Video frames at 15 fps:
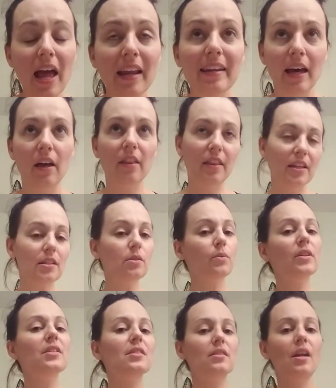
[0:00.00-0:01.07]
Now this one
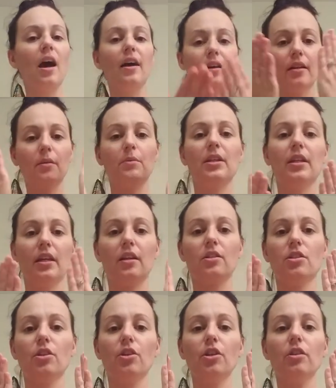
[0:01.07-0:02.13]
is not going to be like a
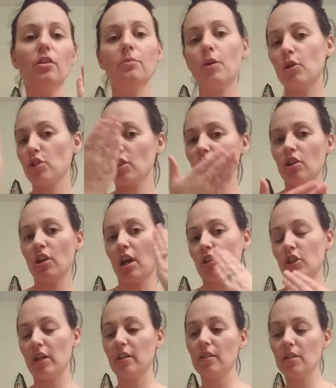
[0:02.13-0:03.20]
circular motion. You're not
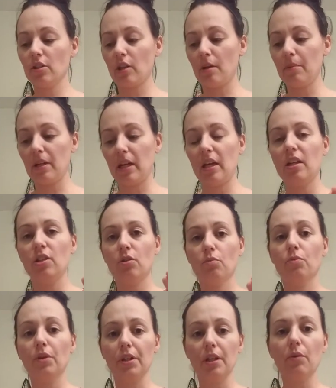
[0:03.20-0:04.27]
trying to scrub it in. You
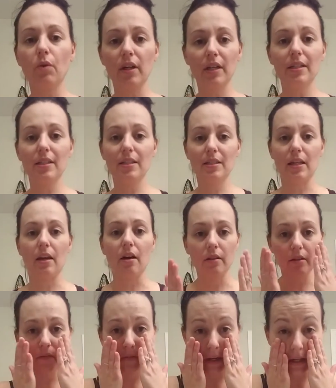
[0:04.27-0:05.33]
really want it to sit on
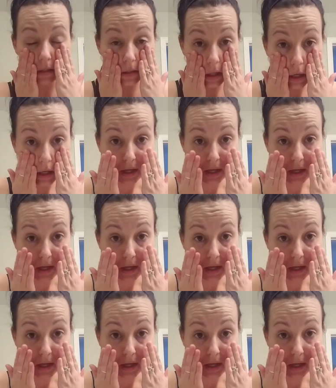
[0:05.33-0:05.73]
the face.